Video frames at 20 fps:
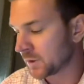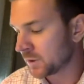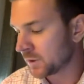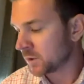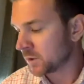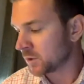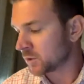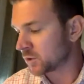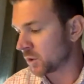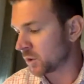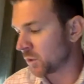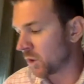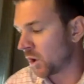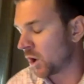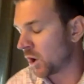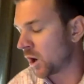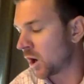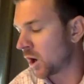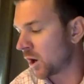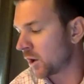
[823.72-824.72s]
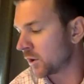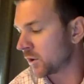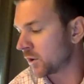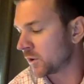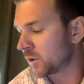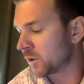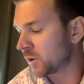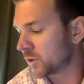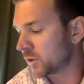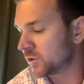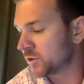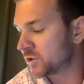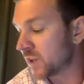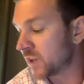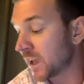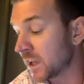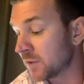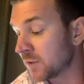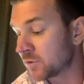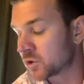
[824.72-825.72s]
So
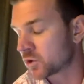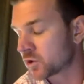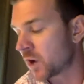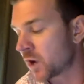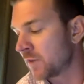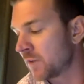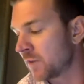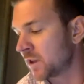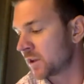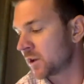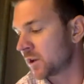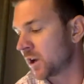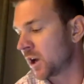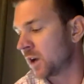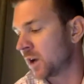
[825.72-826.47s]
Dave driving